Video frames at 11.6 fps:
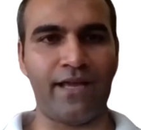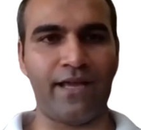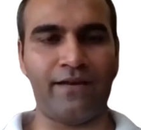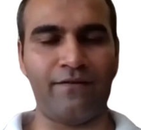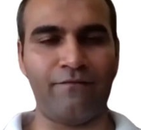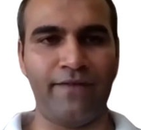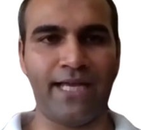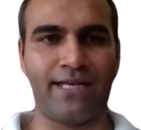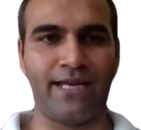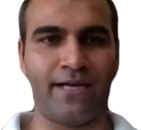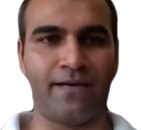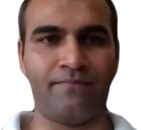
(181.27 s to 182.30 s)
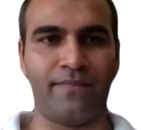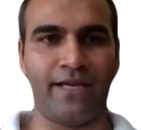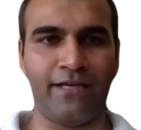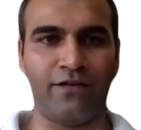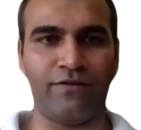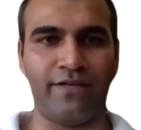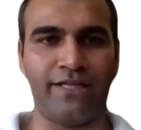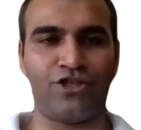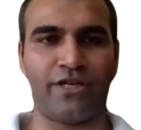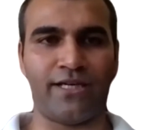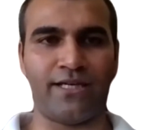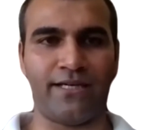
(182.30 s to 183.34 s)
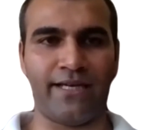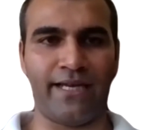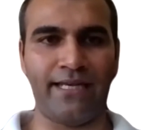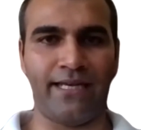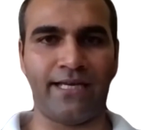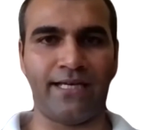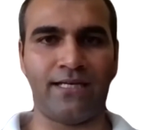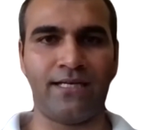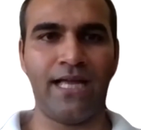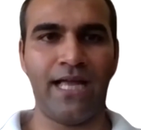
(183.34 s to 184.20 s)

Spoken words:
in Vietnam, Indonesia, India,